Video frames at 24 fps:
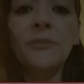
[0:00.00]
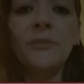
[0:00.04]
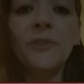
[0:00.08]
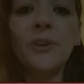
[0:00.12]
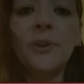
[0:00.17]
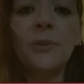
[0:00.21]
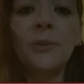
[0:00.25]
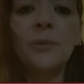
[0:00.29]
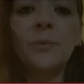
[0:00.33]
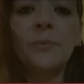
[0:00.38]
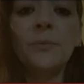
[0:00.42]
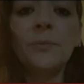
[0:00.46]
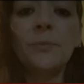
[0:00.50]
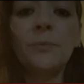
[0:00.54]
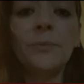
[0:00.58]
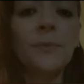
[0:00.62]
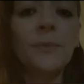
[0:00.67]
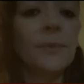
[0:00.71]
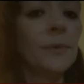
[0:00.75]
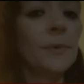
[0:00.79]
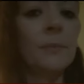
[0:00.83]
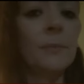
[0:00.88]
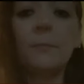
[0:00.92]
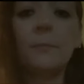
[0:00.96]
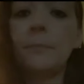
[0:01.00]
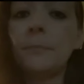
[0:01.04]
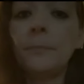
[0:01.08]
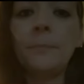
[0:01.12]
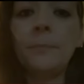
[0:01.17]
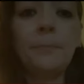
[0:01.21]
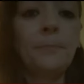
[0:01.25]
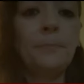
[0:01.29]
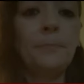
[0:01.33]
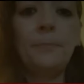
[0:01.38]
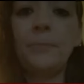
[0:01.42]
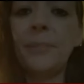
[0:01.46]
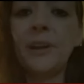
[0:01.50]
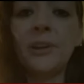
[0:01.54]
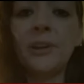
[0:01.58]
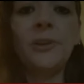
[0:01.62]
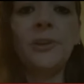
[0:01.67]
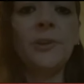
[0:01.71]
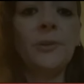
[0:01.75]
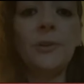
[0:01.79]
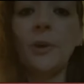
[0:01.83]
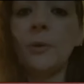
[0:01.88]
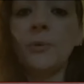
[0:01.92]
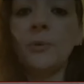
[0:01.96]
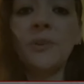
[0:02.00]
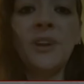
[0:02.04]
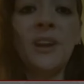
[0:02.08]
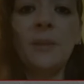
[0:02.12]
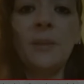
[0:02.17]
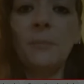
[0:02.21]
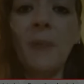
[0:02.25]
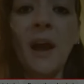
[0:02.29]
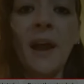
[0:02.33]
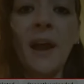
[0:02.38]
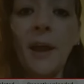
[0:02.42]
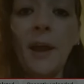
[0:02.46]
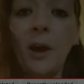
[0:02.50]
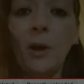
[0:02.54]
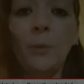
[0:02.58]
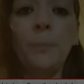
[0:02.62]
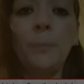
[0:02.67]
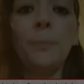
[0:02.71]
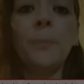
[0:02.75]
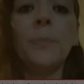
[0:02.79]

you, but you don't need my help